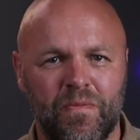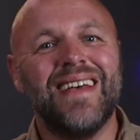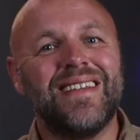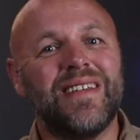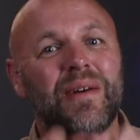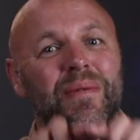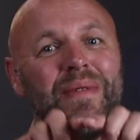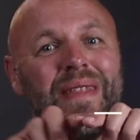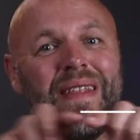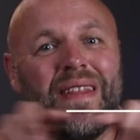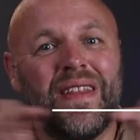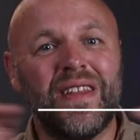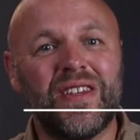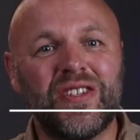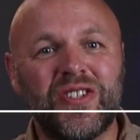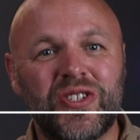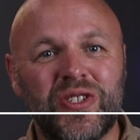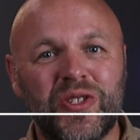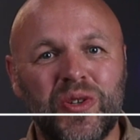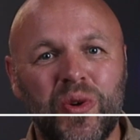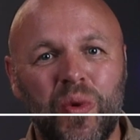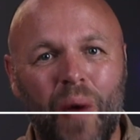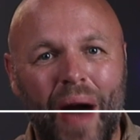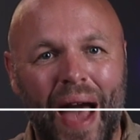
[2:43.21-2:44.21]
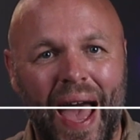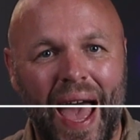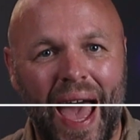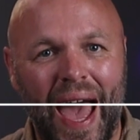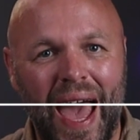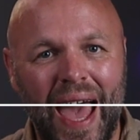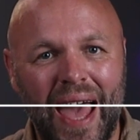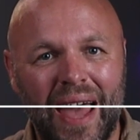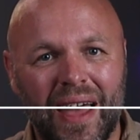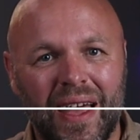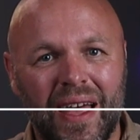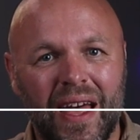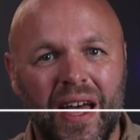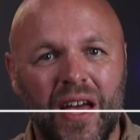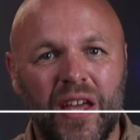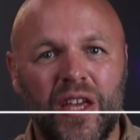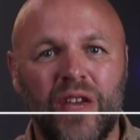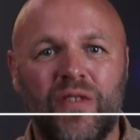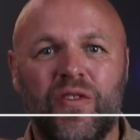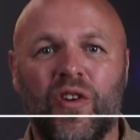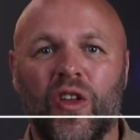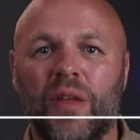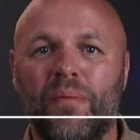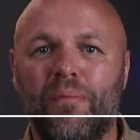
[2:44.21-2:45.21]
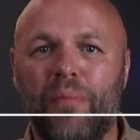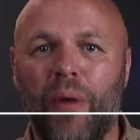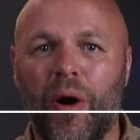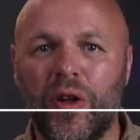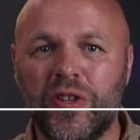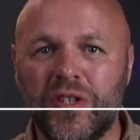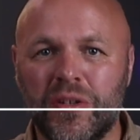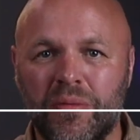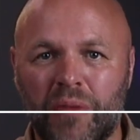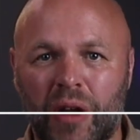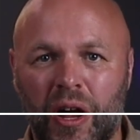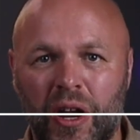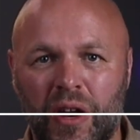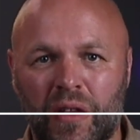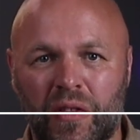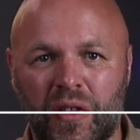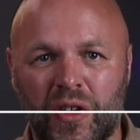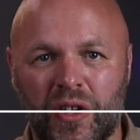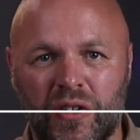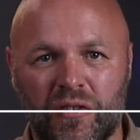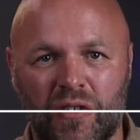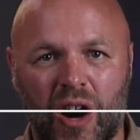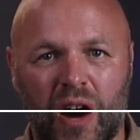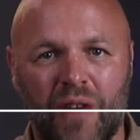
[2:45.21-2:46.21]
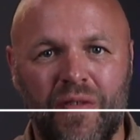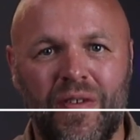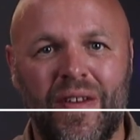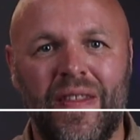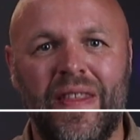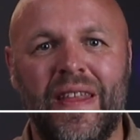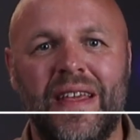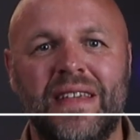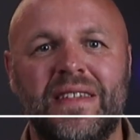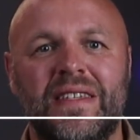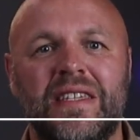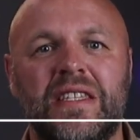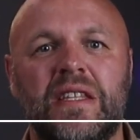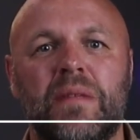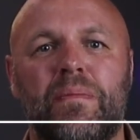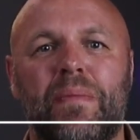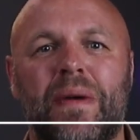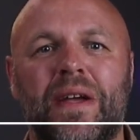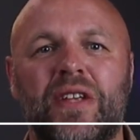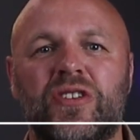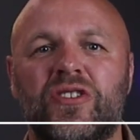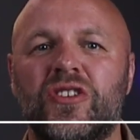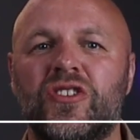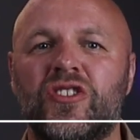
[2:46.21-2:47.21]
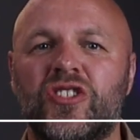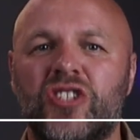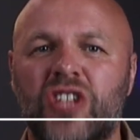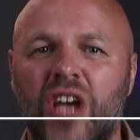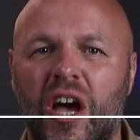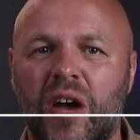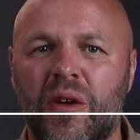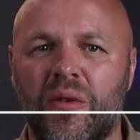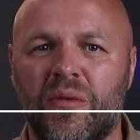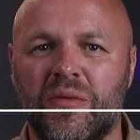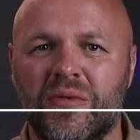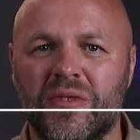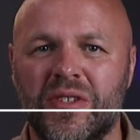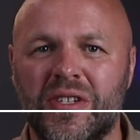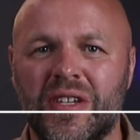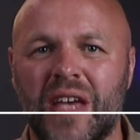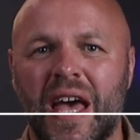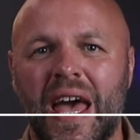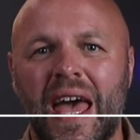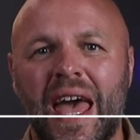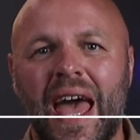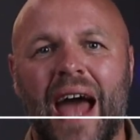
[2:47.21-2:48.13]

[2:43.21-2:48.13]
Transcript: So within the square you've got the bottom line of the graph, and this is the picture's tones,